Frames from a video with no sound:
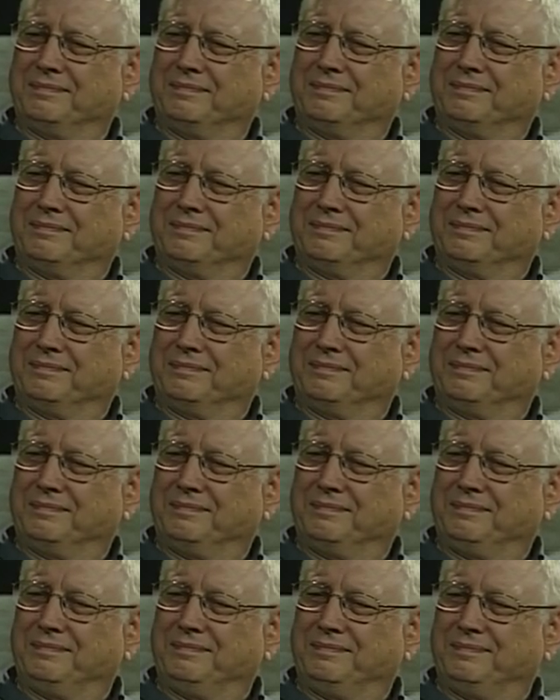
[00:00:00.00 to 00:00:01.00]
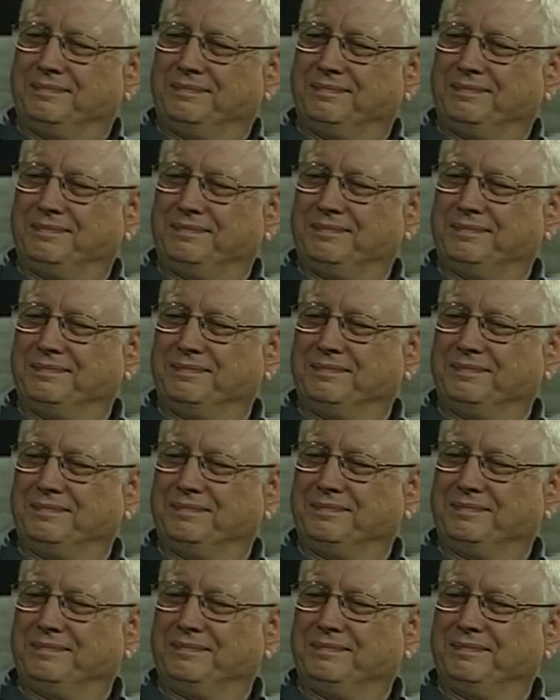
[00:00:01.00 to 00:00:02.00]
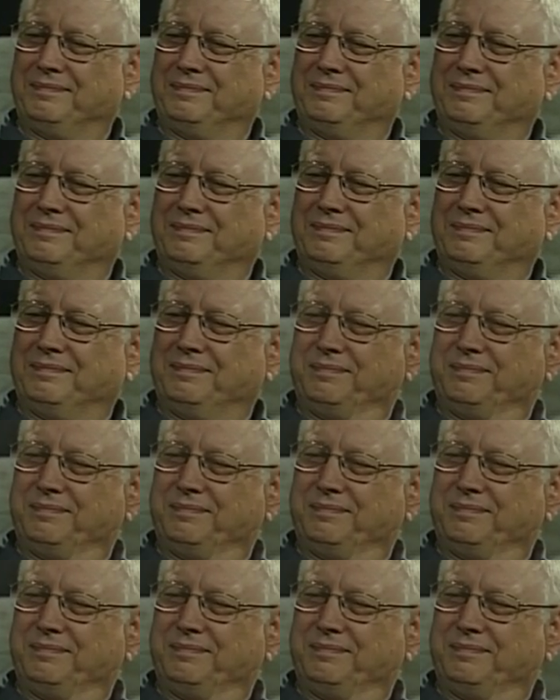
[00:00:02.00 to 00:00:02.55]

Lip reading: discreetly and specifically